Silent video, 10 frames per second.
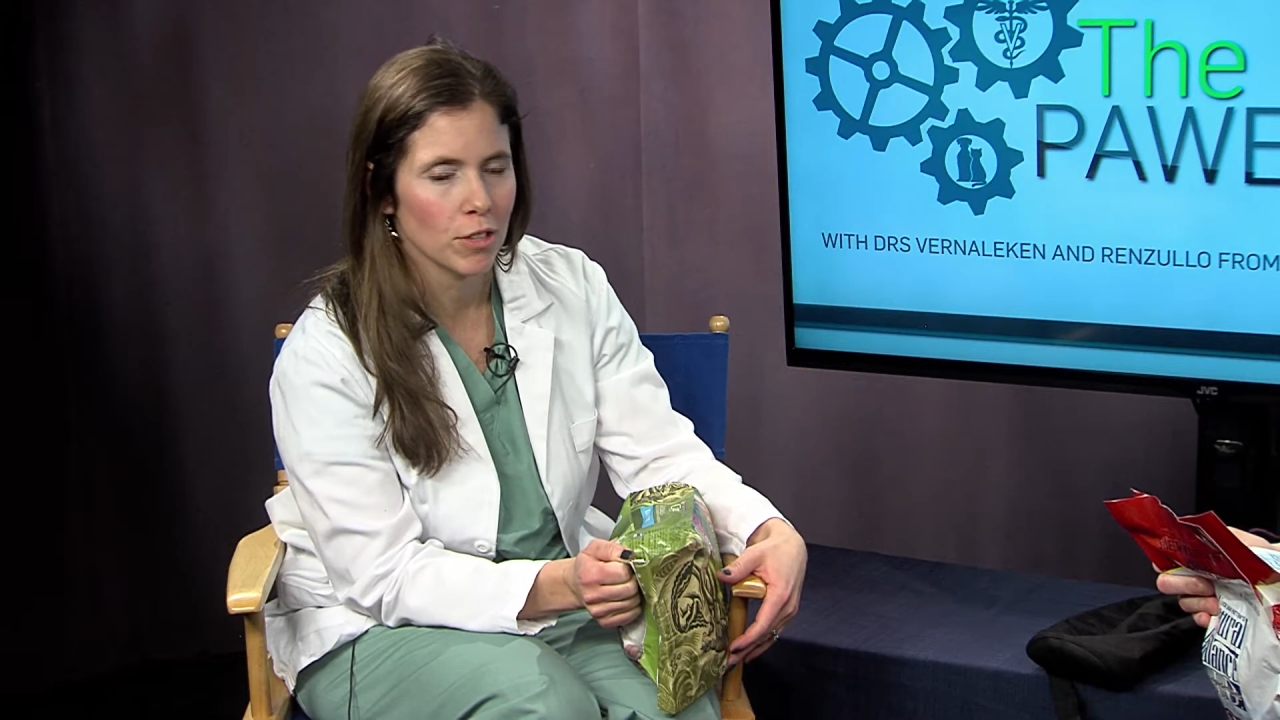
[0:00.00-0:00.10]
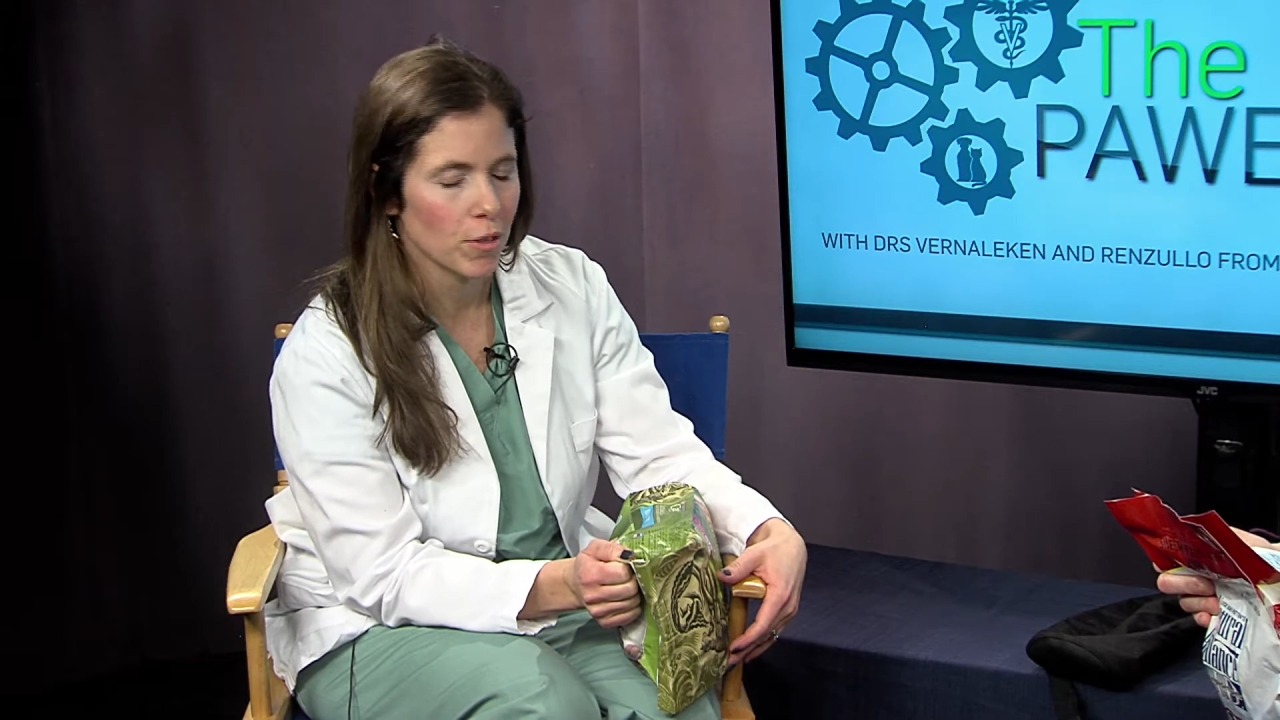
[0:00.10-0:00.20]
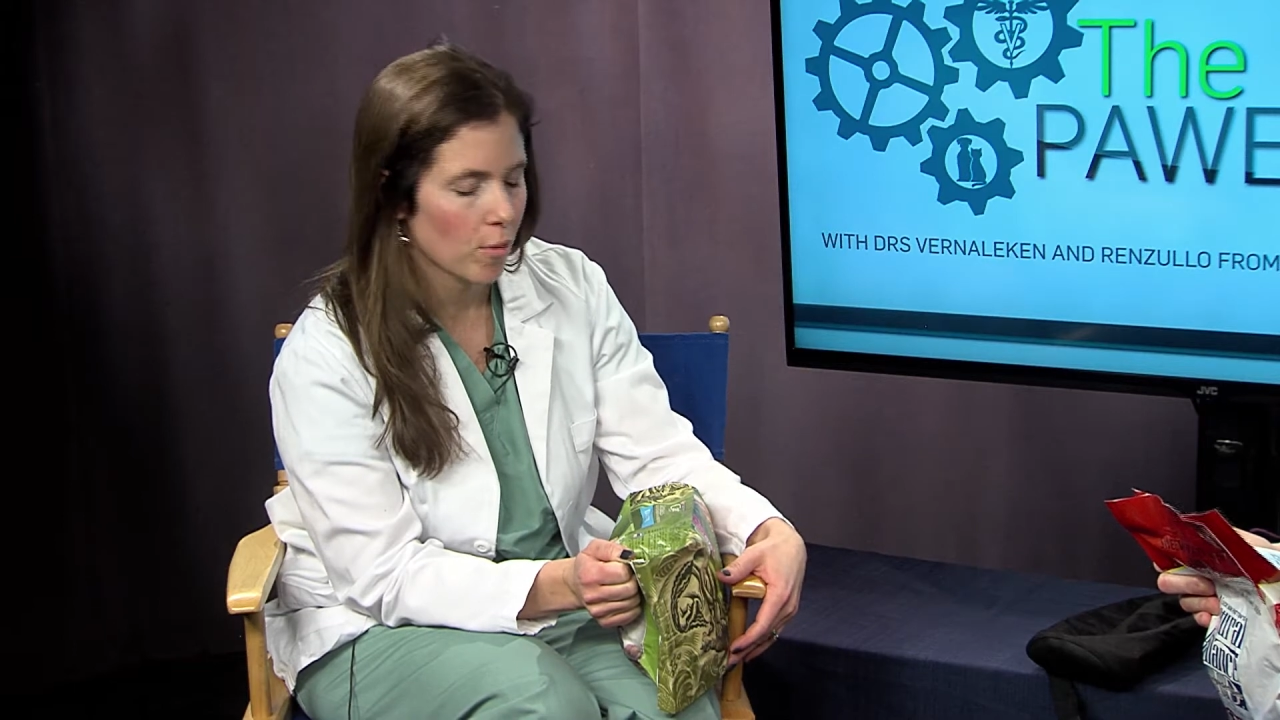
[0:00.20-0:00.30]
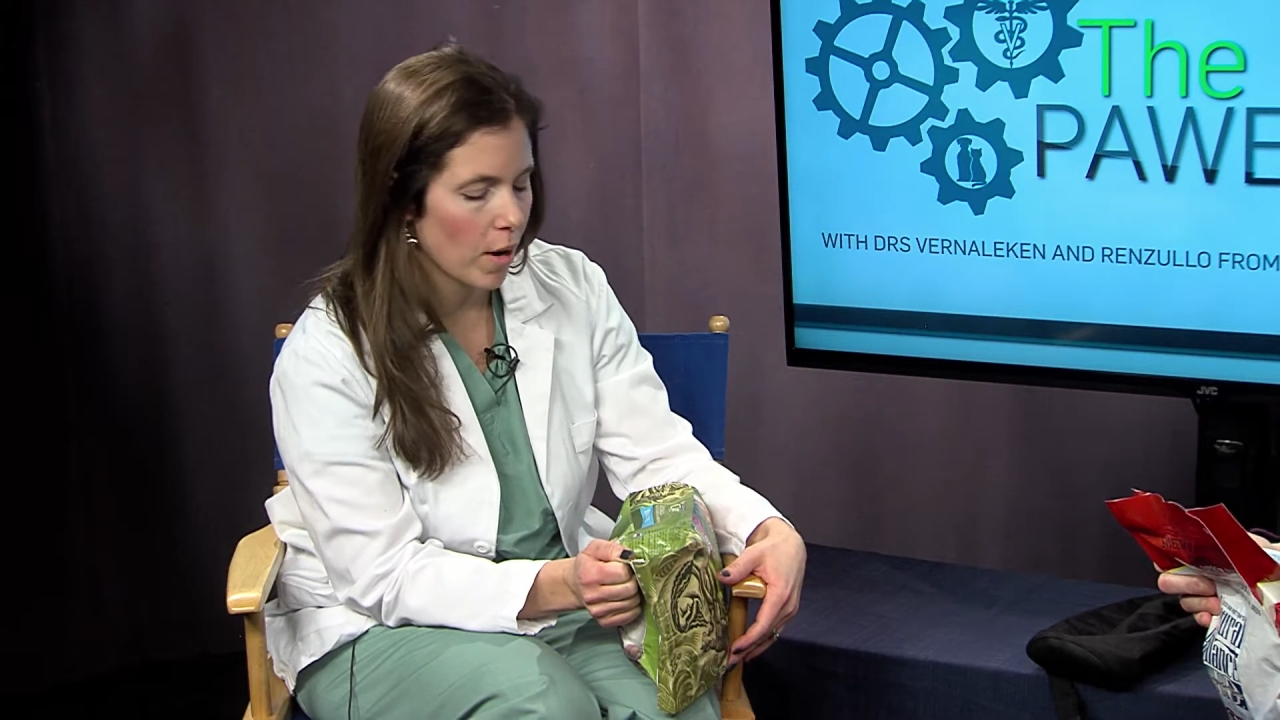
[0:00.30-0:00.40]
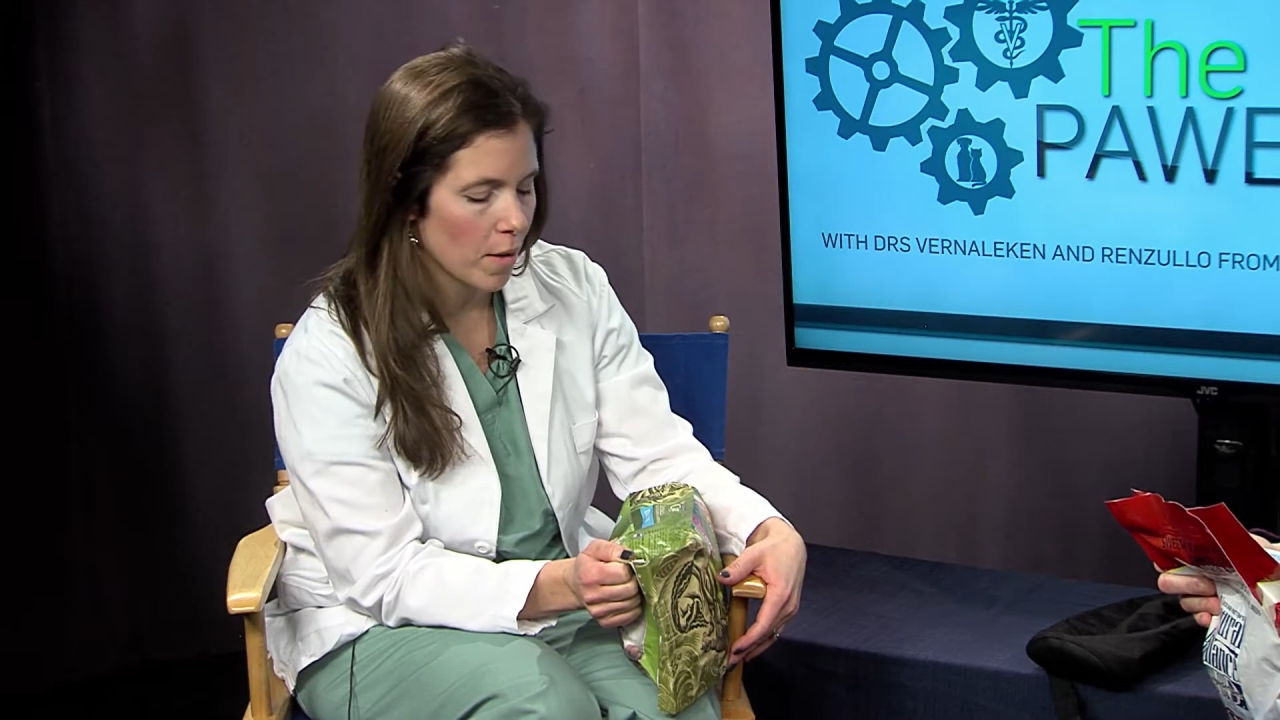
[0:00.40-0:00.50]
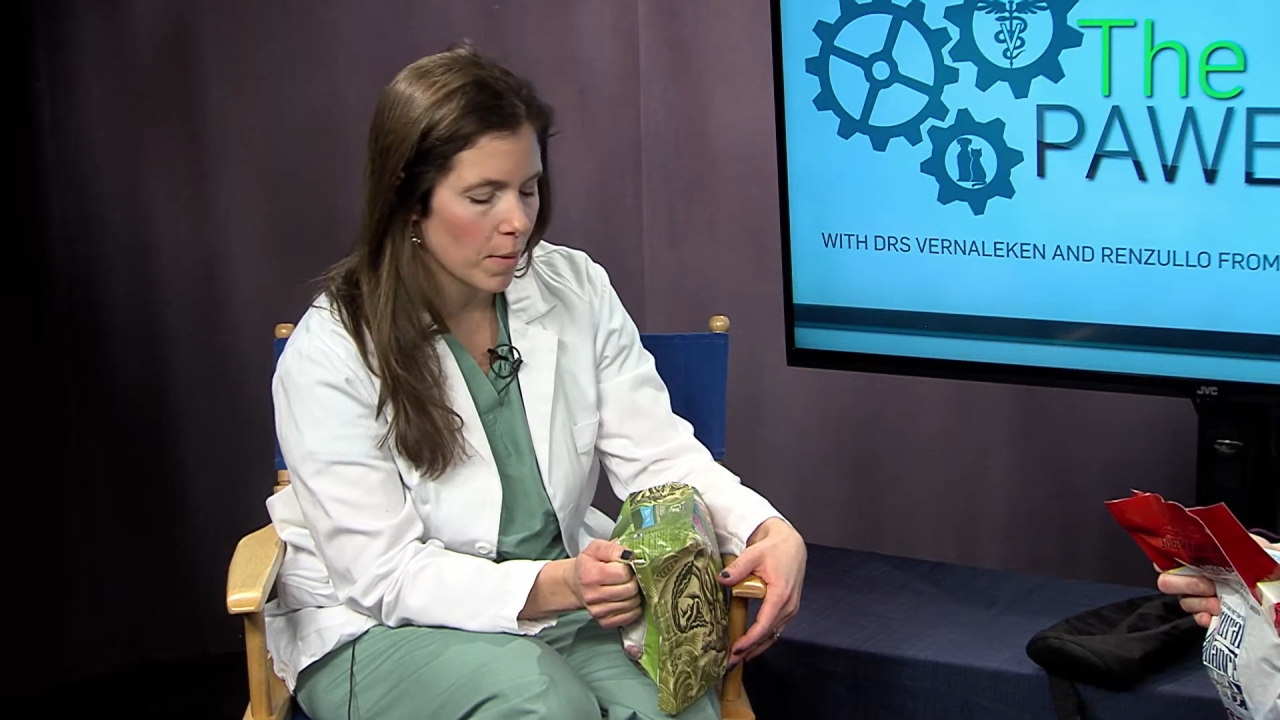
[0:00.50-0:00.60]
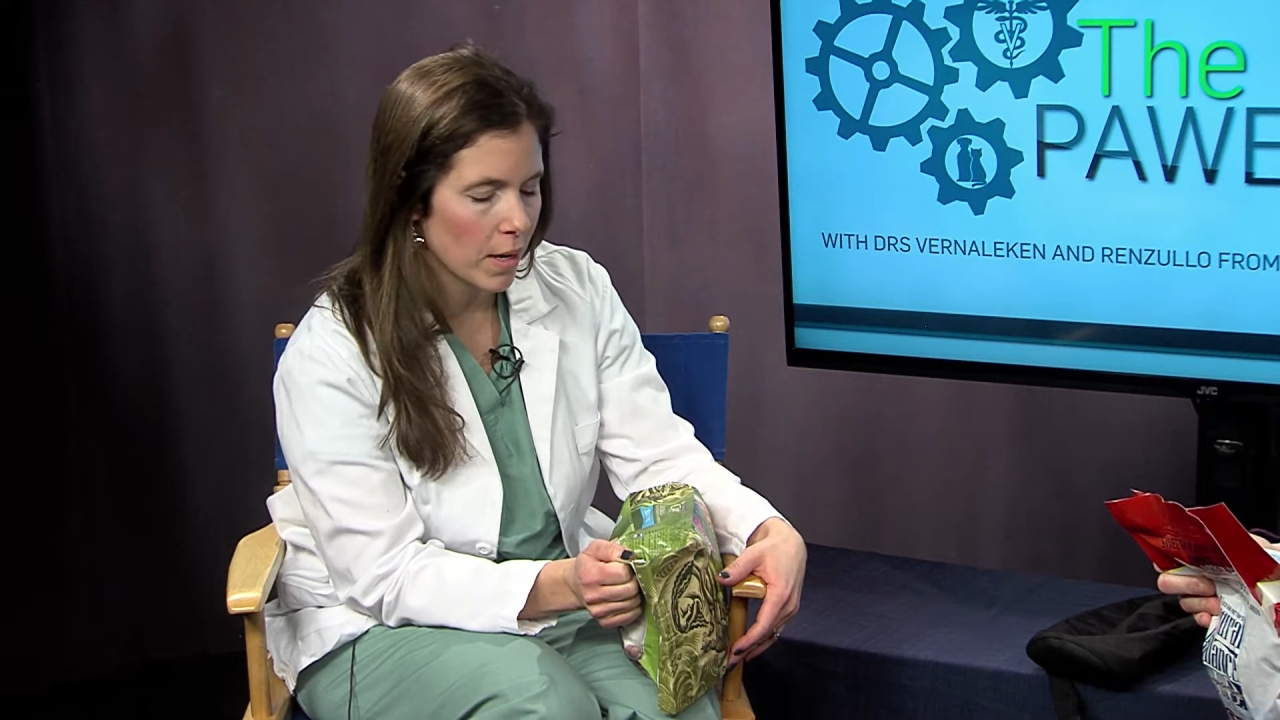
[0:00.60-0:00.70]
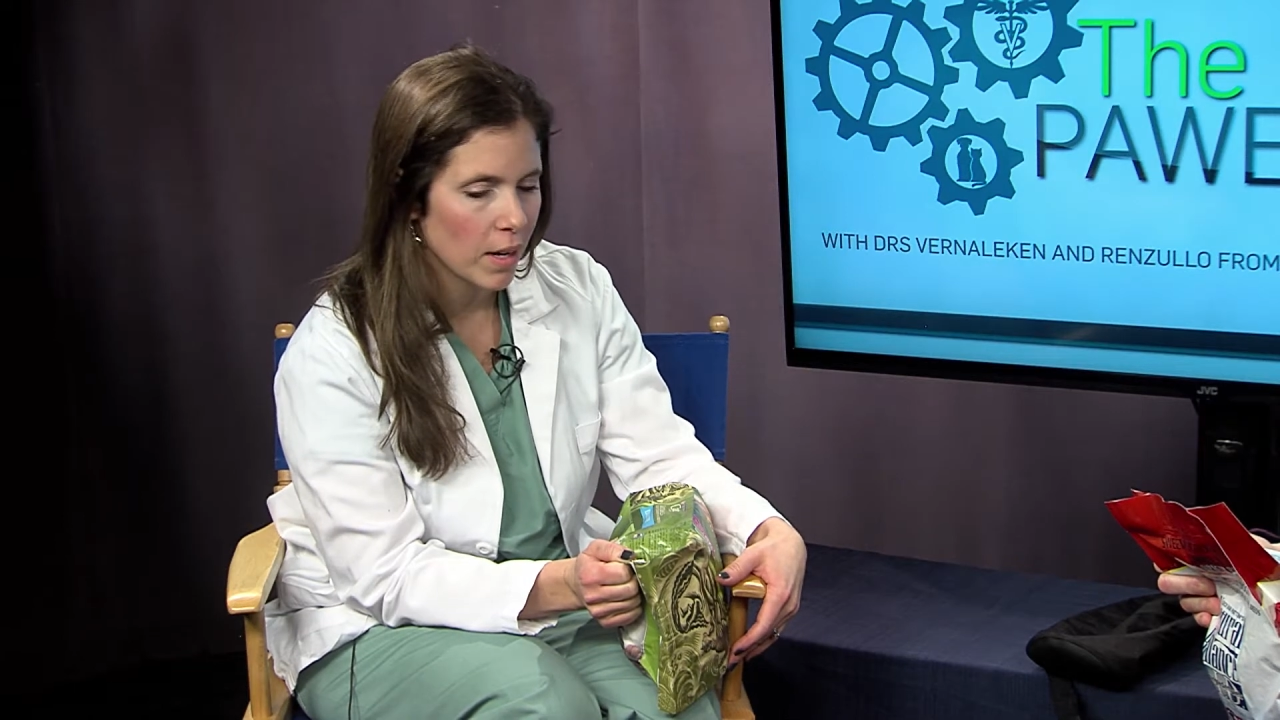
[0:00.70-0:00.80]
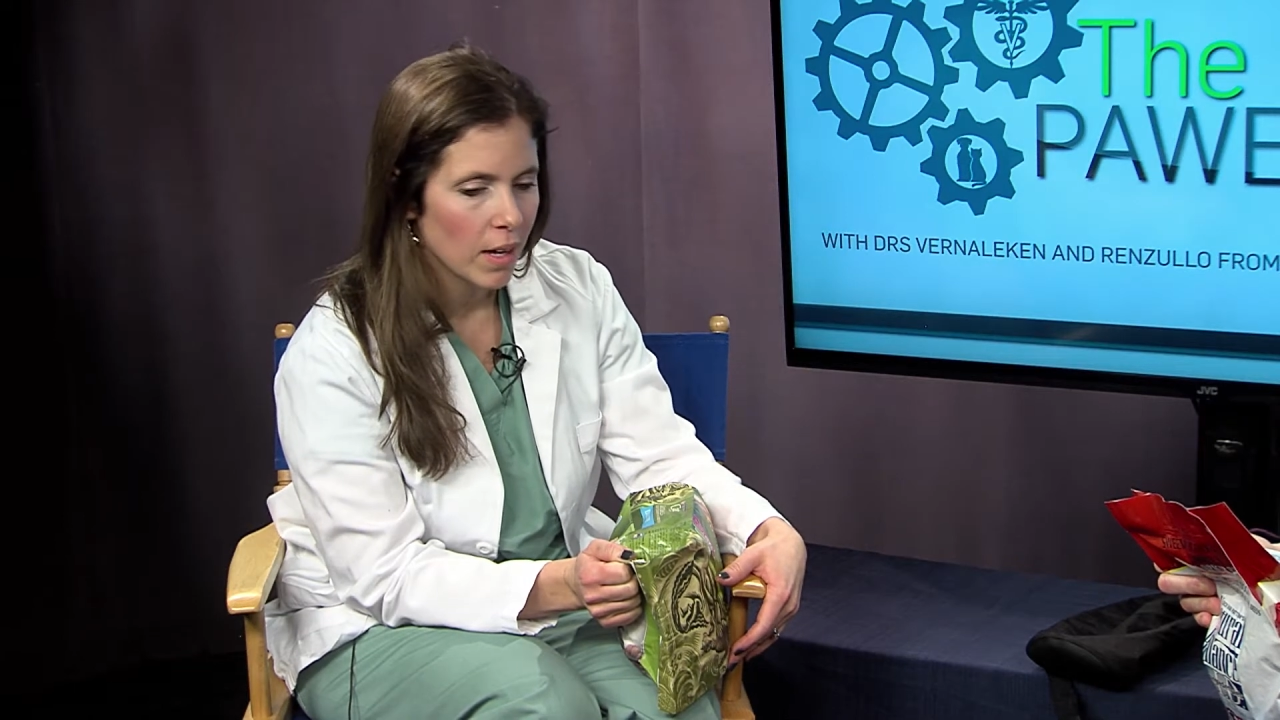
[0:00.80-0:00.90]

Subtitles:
requirement,